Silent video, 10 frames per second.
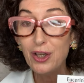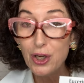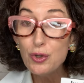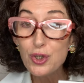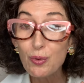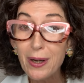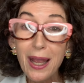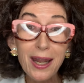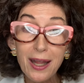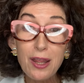Glycerin,
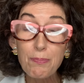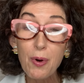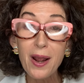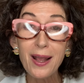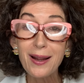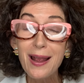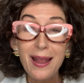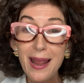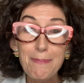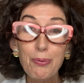another product
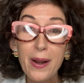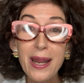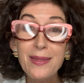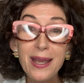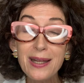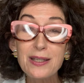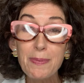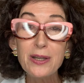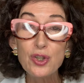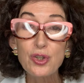and brand that has
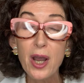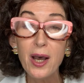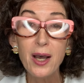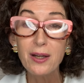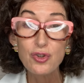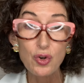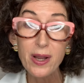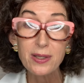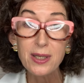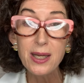been
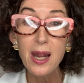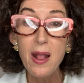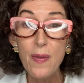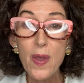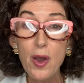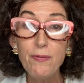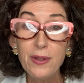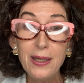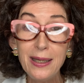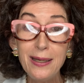trusted over
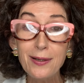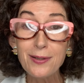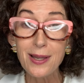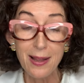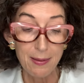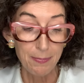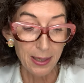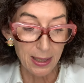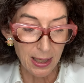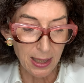the years, but
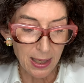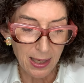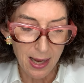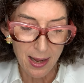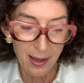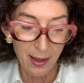again,